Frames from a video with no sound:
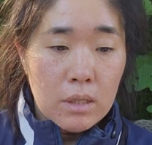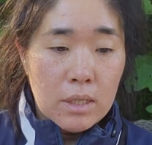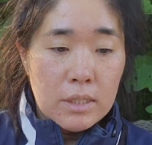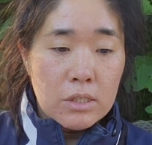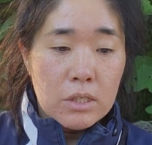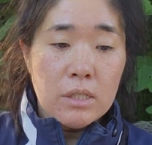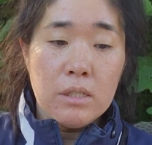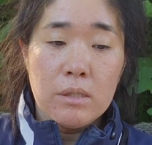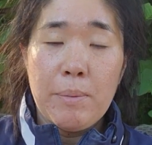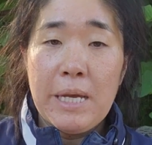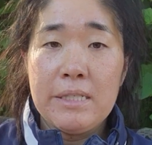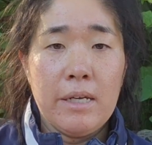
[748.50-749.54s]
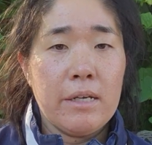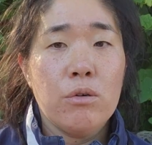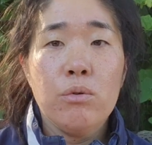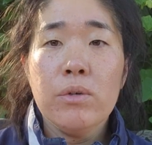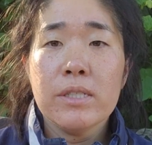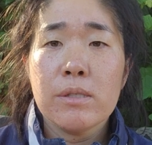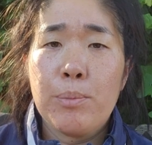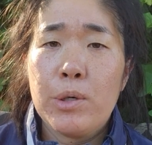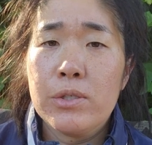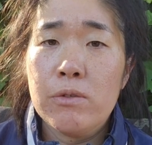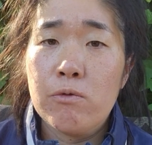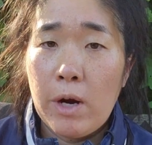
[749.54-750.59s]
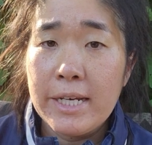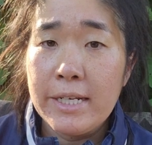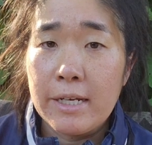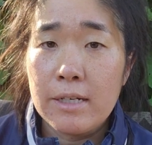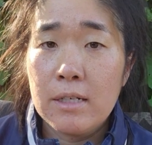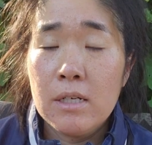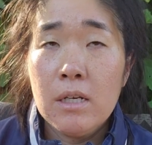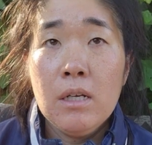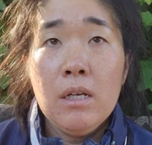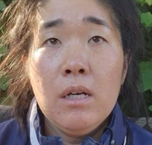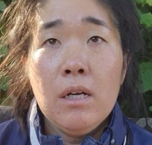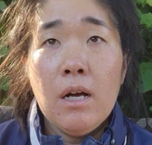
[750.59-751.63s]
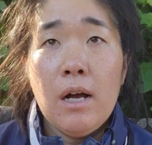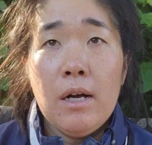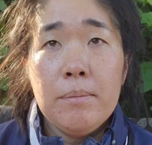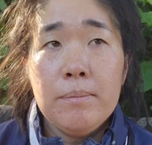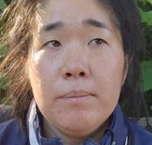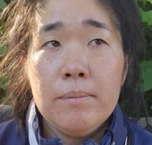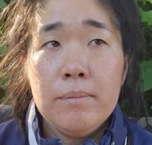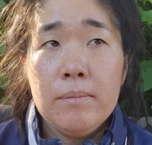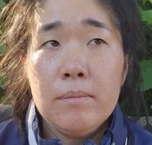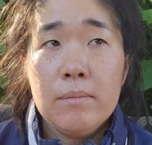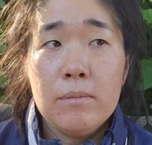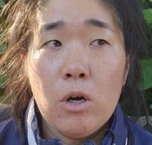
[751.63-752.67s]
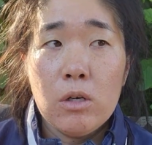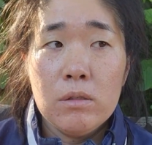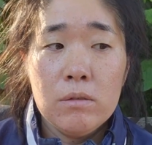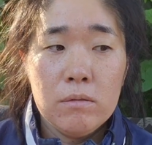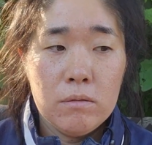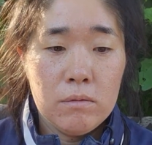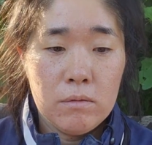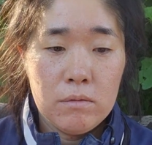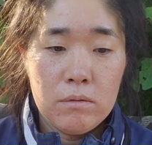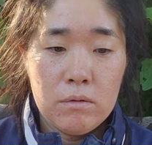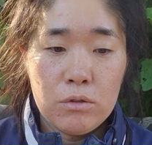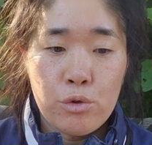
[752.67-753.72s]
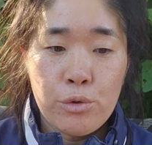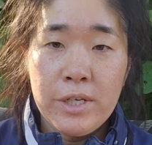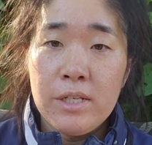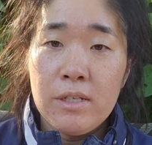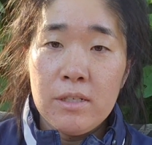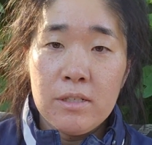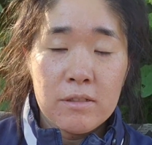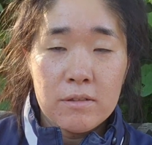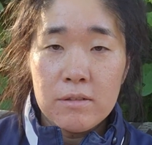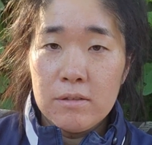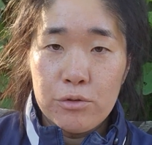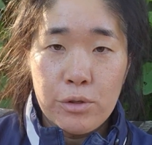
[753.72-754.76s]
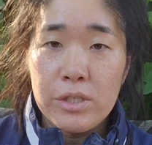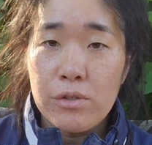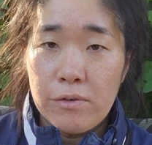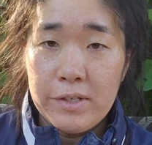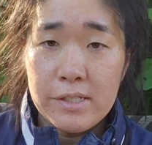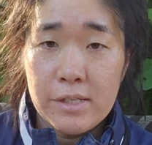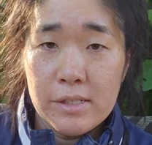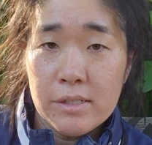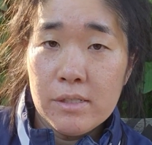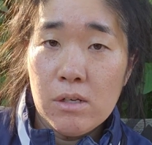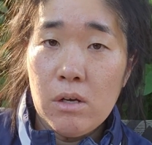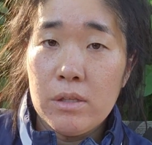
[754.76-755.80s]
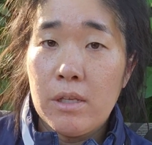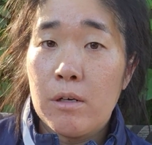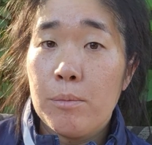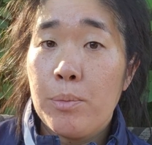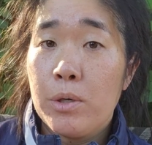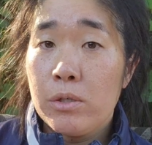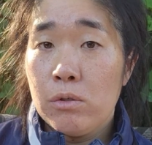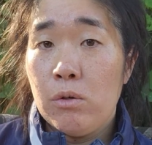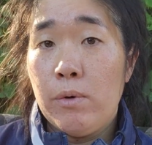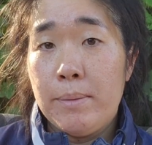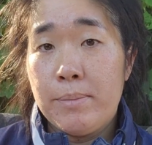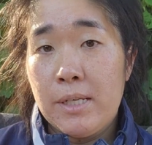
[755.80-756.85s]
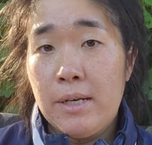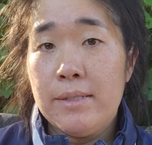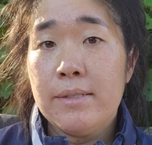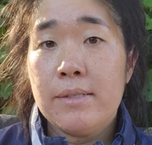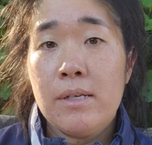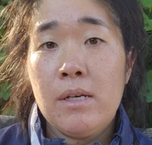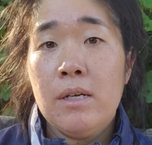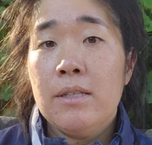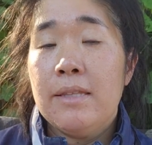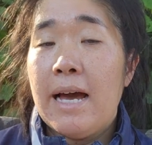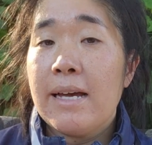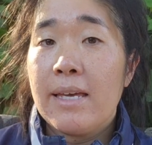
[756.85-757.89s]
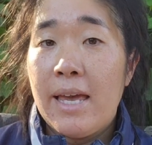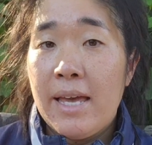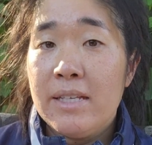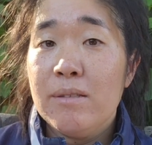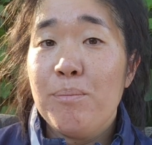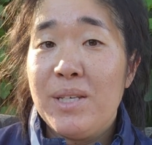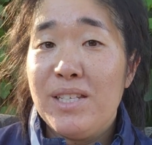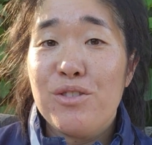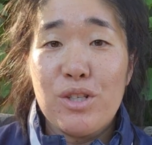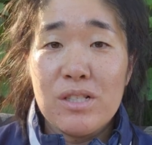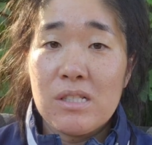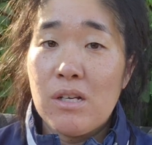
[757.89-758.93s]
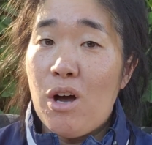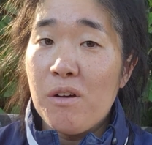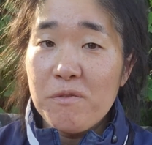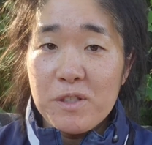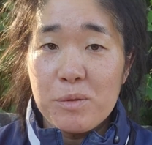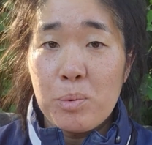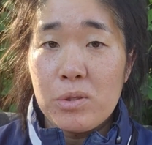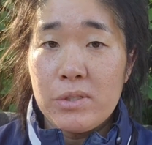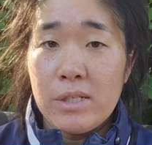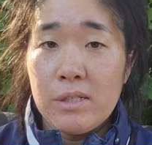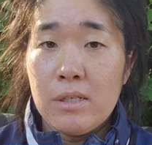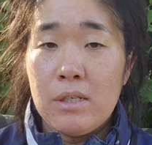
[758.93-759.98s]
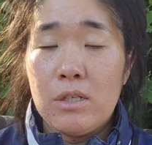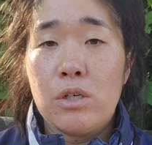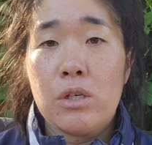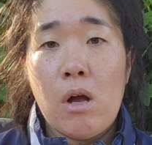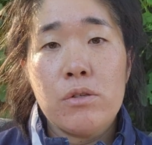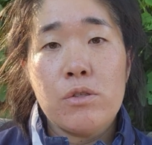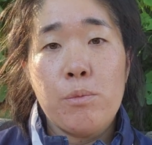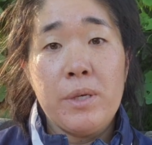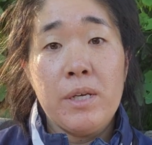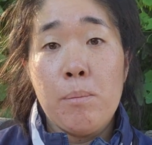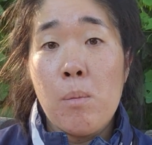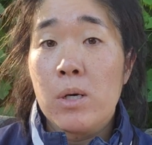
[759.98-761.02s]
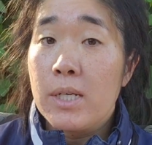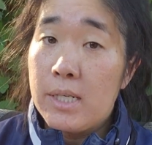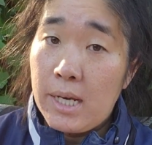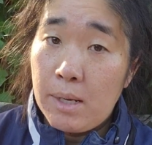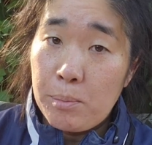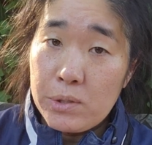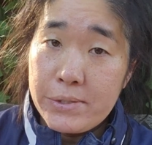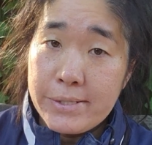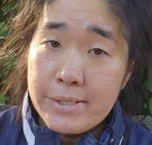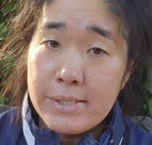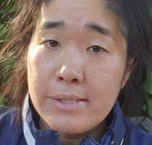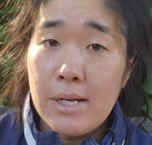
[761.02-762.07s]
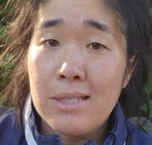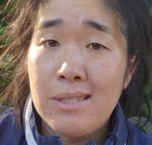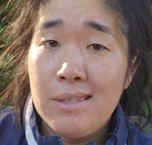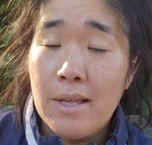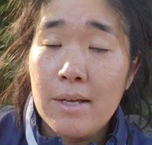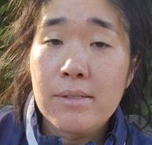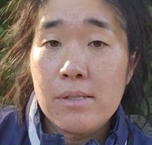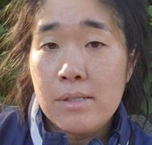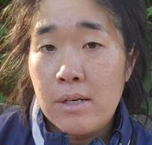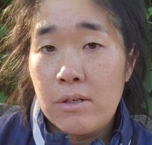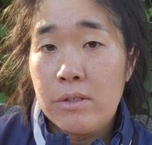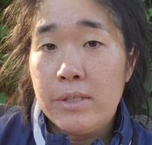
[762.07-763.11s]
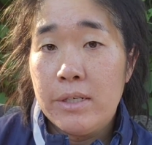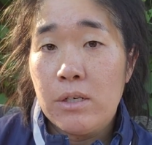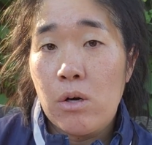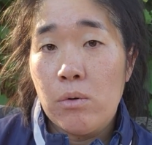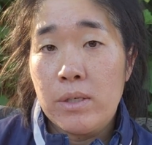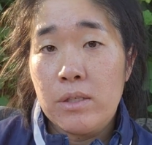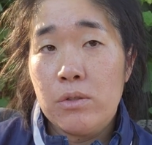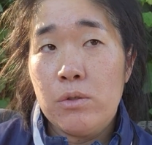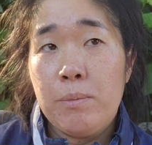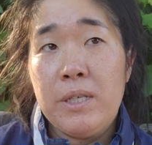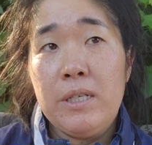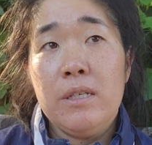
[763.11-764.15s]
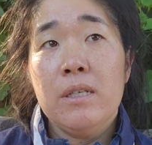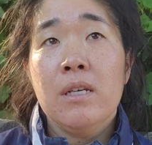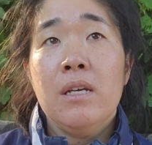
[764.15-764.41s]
it's going to depend, like, who is the person writing on tree services on their personal websites. That can be just the office person. It could also be a marketing person. It's not necessarily going to be